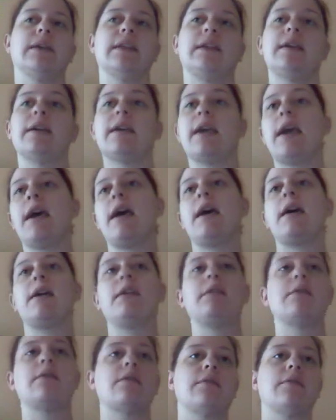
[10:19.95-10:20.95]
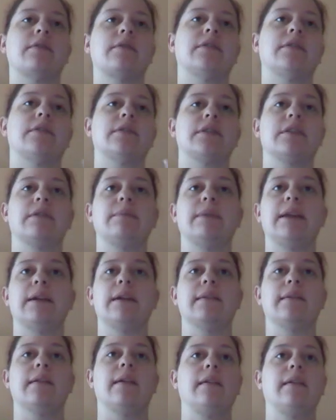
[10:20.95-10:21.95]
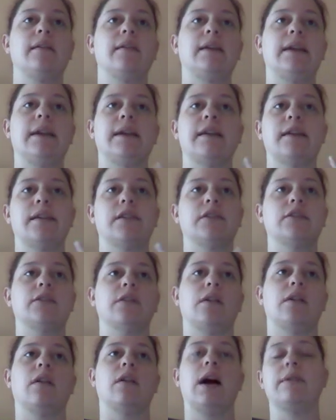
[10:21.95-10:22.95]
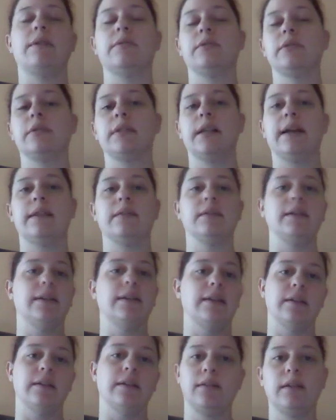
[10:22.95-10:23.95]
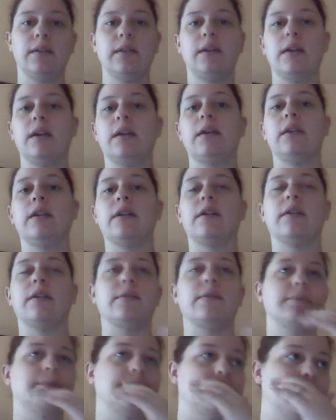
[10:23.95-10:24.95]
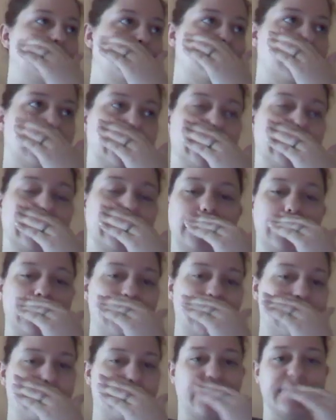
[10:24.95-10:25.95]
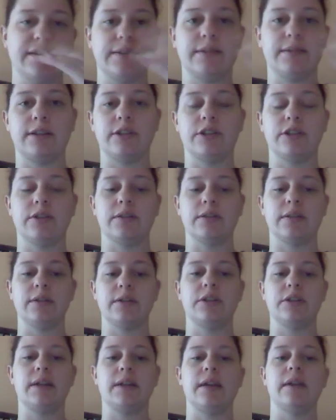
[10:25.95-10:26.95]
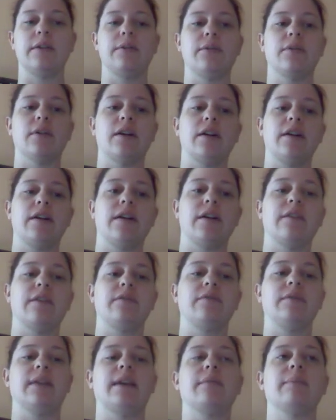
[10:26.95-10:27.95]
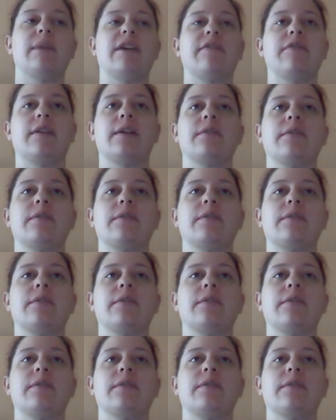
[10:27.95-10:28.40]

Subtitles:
like, hey, your order is going to be in here, so I will gladly, bring it to you on such and such a date. Or if like my friend